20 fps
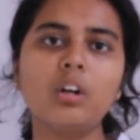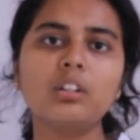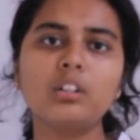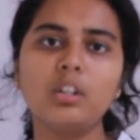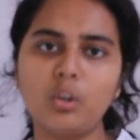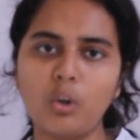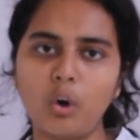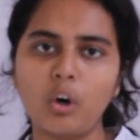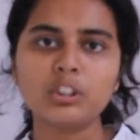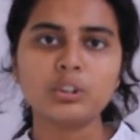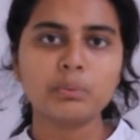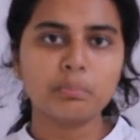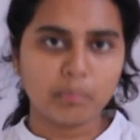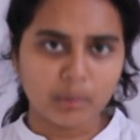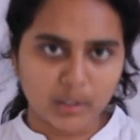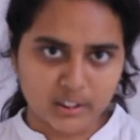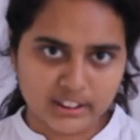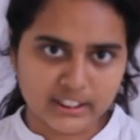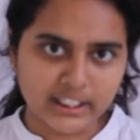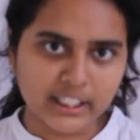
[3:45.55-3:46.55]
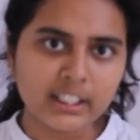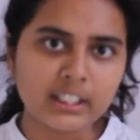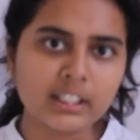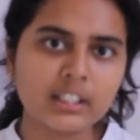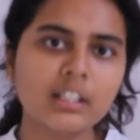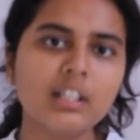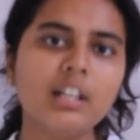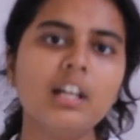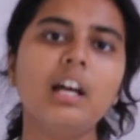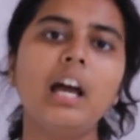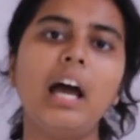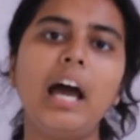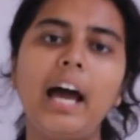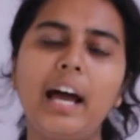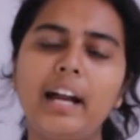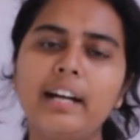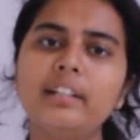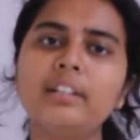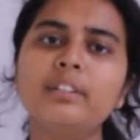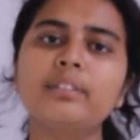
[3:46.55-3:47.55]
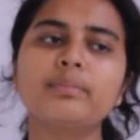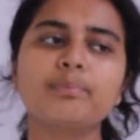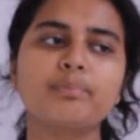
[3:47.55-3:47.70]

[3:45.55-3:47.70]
or the loss percent, and